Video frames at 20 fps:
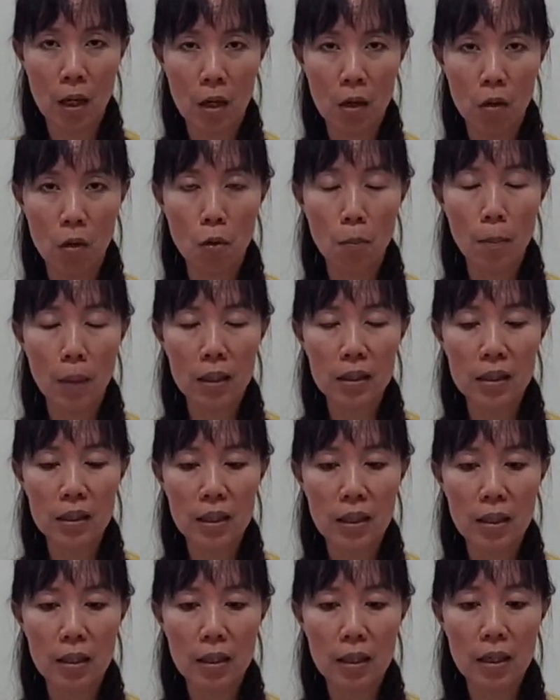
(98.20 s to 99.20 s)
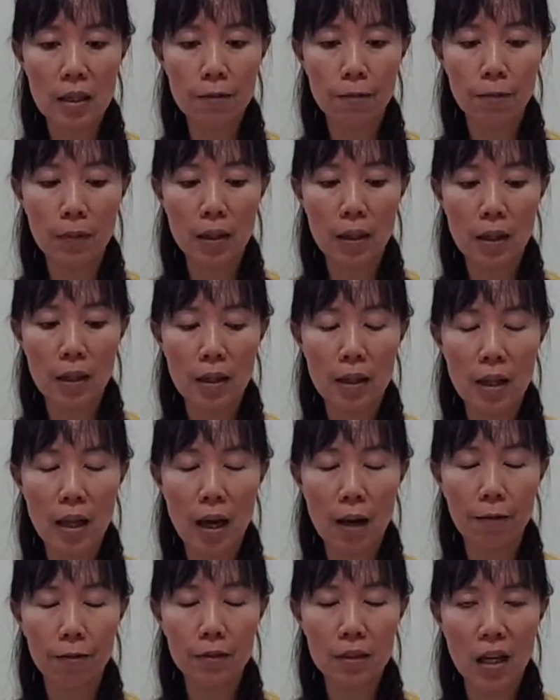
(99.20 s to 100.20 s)
You must give
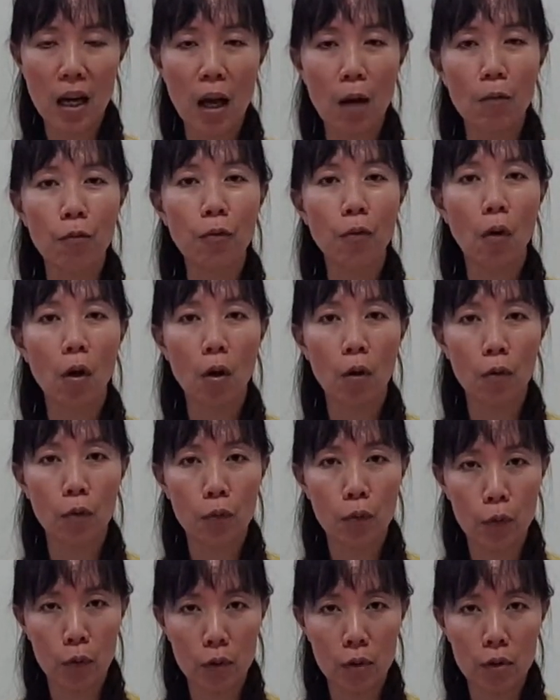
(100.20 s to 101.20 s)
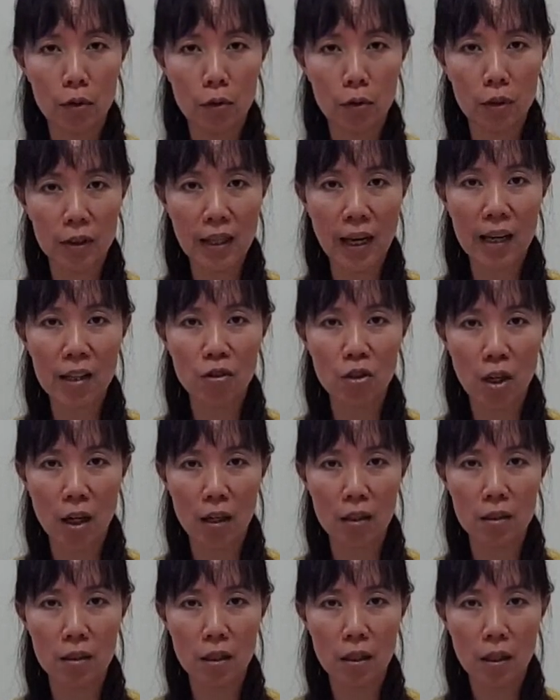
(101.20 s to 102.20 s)
enough time for your food to
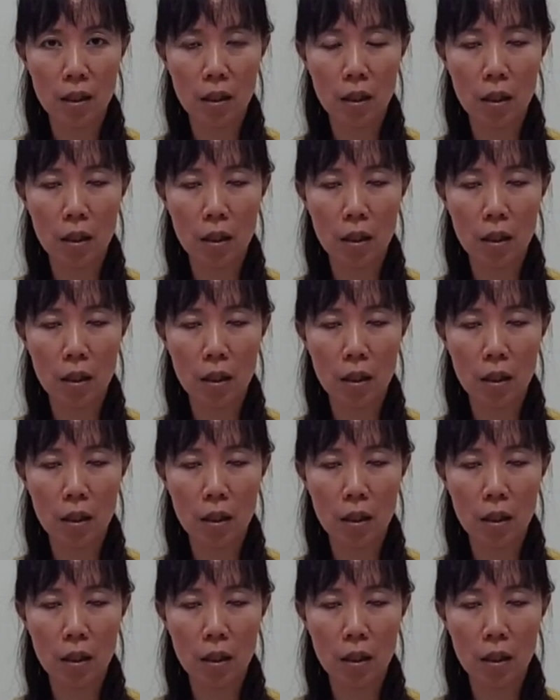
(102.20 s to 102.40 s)
digest.